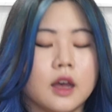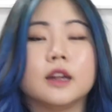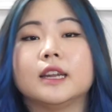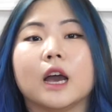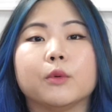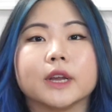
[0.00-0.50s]

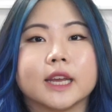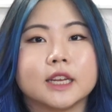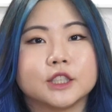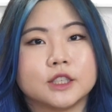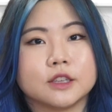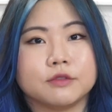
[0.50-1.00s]
Now we're
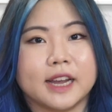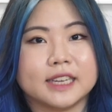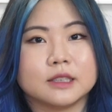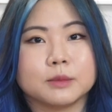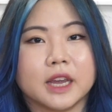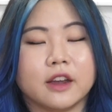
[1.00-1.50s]
getting to the
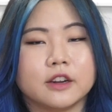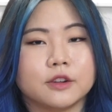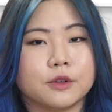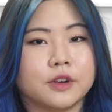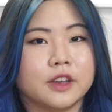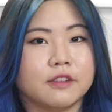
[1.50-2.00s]
random
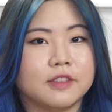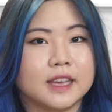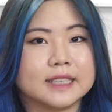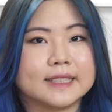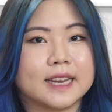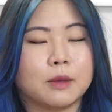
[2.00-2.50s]
category of
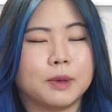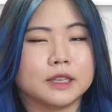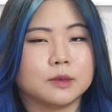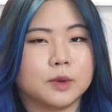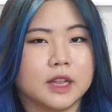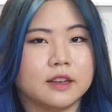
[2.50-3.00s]
things that I
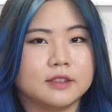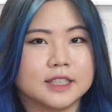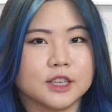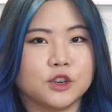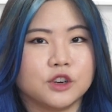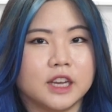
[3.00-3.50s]
picked up while I was
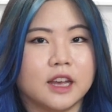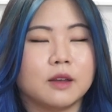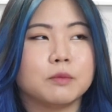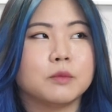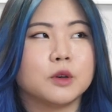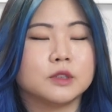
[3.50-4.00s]
in
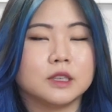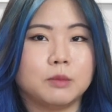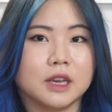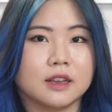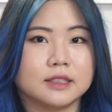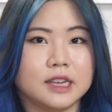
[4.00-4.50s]
Korea, mostly
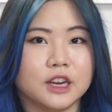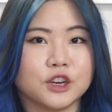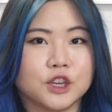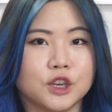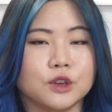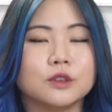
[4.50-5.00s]
because they are
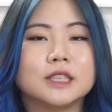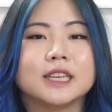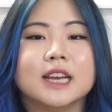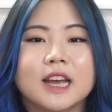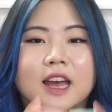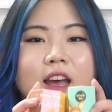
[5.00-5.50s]
cute.
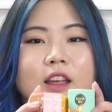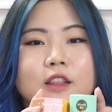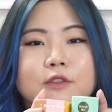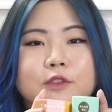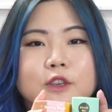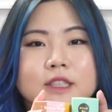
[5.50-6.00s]

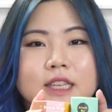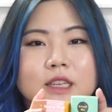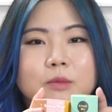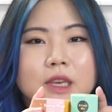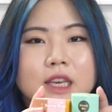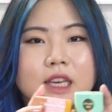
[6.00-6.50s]
The first
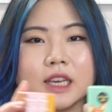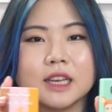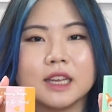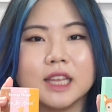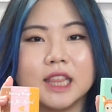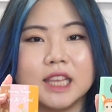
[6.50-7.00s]
thing being
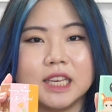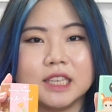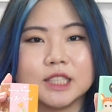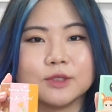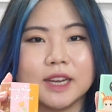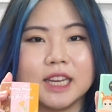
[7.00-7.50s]

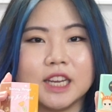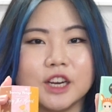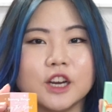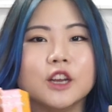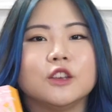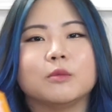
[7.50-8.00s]
these right
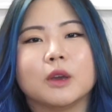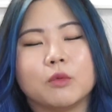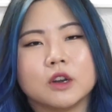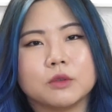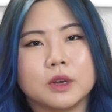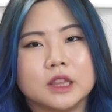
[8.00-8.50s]
here. You might
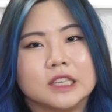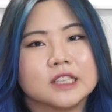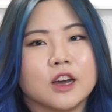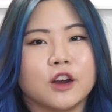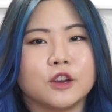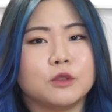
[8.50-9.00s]
wonder what these
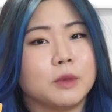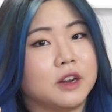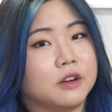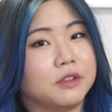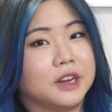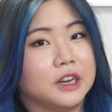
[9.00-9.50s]
are. You might
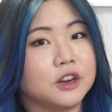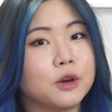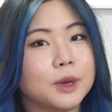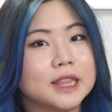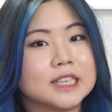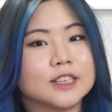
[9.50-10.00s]
already know
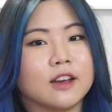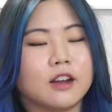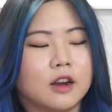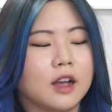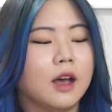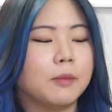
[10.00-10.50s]
what these
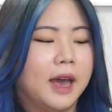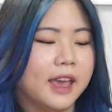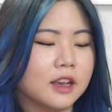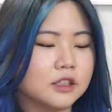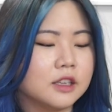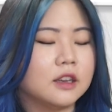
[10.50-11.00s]
are.
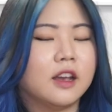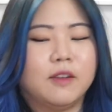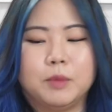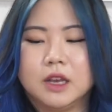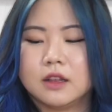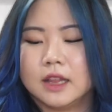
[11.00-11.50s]
I actually
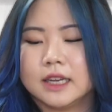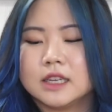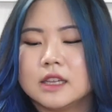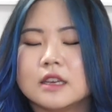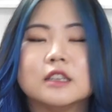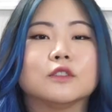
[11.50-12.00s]
have been
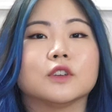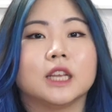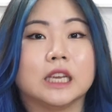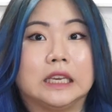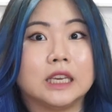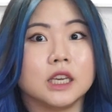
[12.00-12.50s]
collecting these for
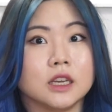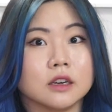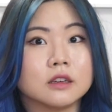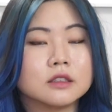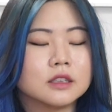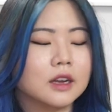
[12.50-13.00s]
like
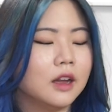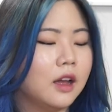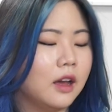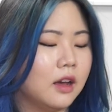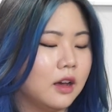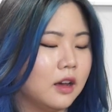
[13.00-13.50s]
years,
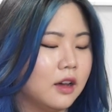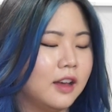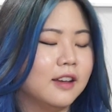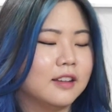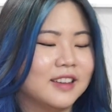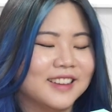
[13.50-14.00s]

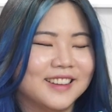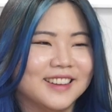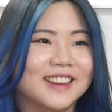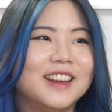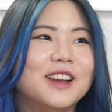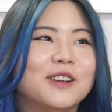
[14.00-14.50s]

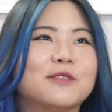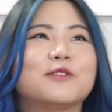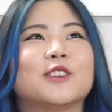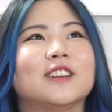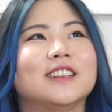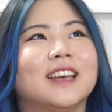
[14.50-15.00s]

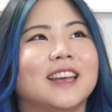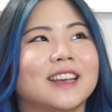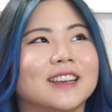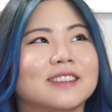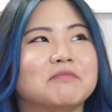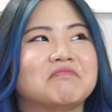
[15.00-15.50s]
for
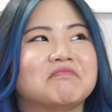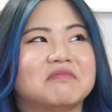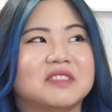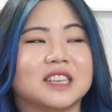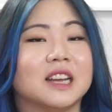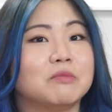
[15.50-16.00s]
like
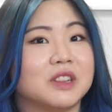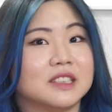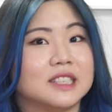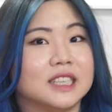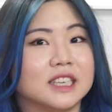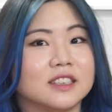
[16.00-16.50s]
10
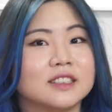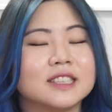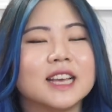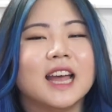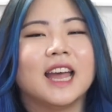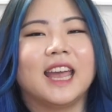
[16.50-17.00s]
plus years,
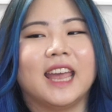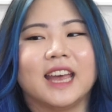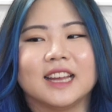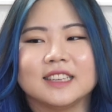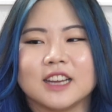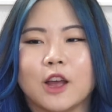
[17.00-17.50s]

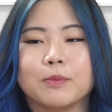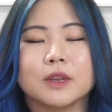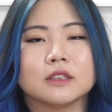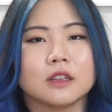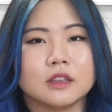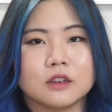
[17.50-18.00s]
and
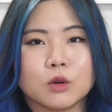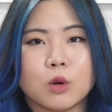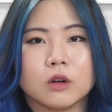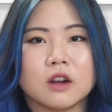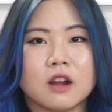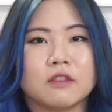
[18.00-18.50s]
there's a little
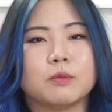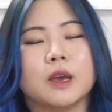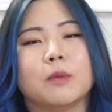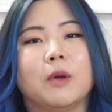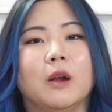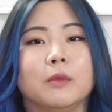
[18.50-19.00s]
corner of my
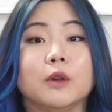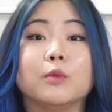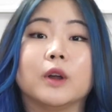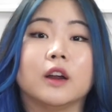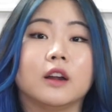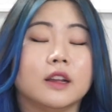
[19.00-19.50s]
apartment
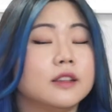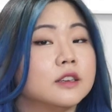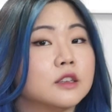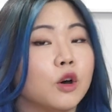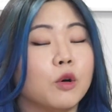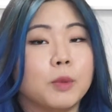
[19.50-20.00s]
where
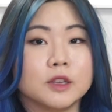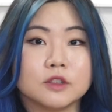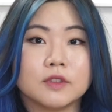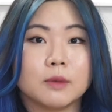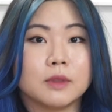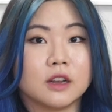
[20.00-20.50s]
there's a whole bunch
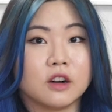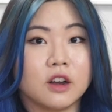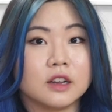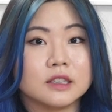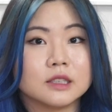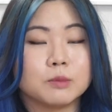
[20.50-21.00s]
of them that are
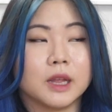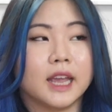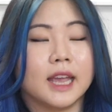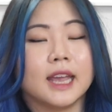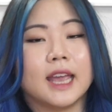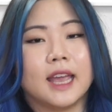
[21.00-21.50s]
on
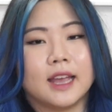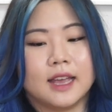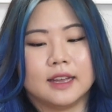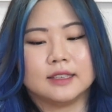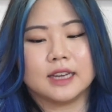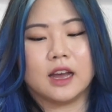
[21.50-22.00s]
display, and